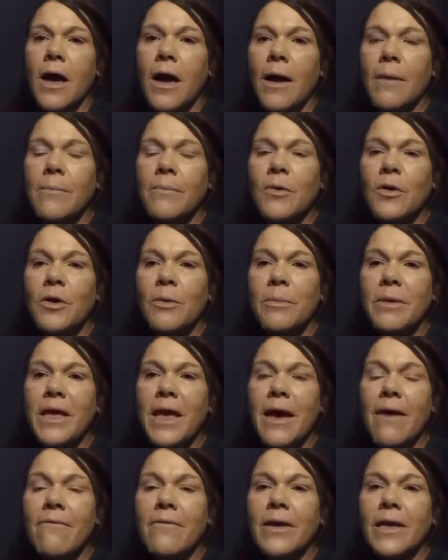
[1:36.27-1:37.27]
I'm going to be
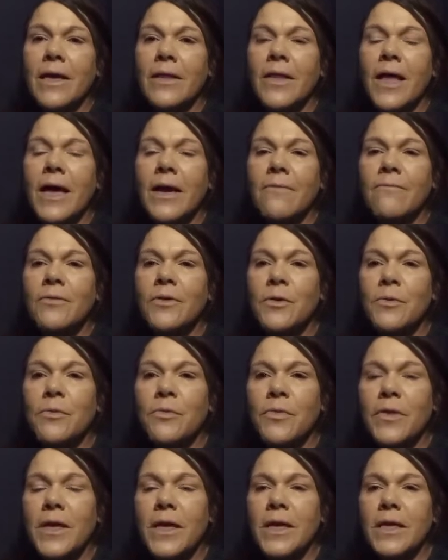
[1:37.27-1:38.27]
having a lot of new
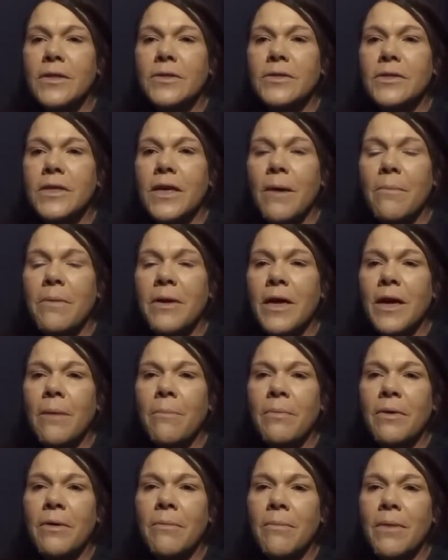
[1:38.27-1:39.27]
things coming up
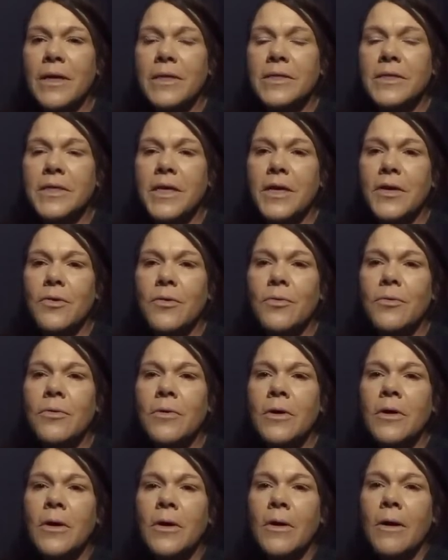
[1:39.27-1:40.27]
in my channel,
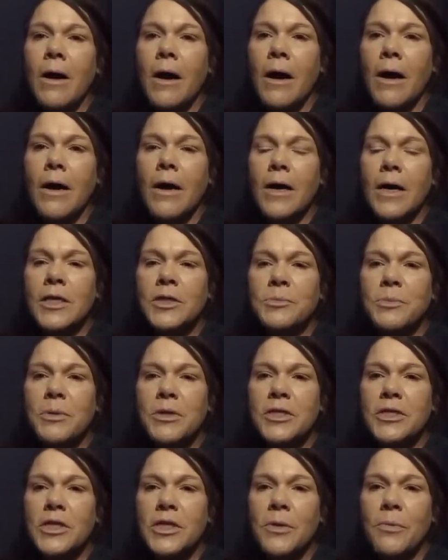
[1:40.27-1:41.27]

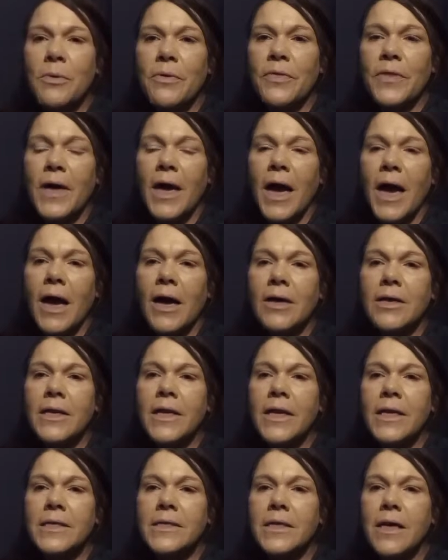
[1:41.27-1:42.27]
especially with the
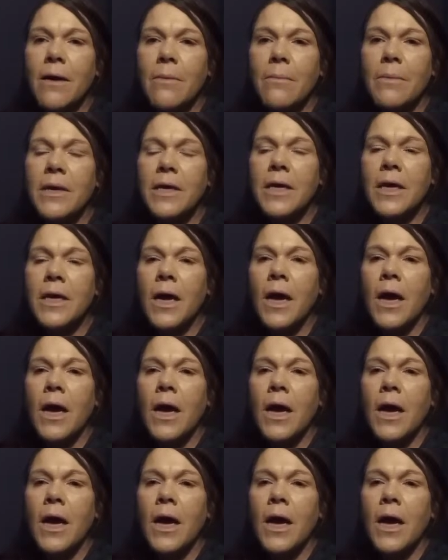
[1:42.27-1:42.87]
holidays coming.